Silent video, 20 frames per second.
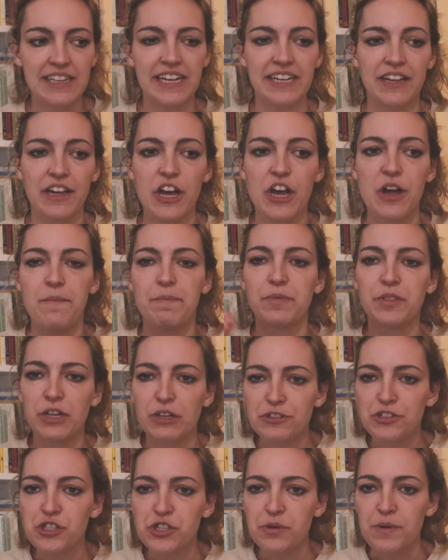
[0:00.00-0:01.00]
Like,
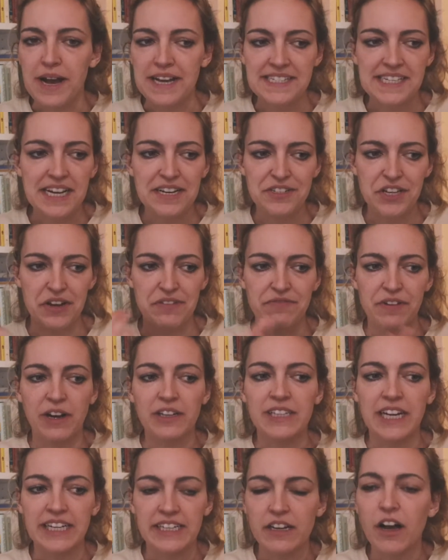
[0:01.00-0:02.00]
those two essays, I
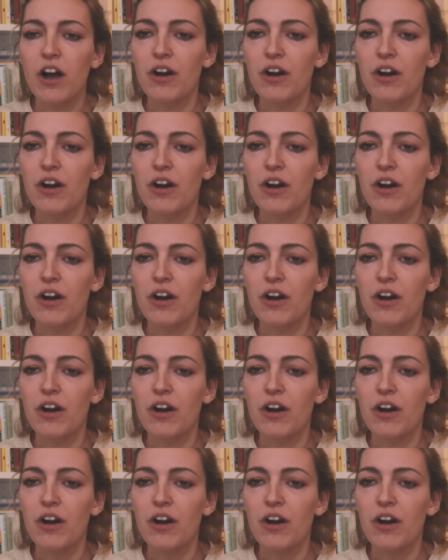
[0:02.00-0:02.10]
felt like,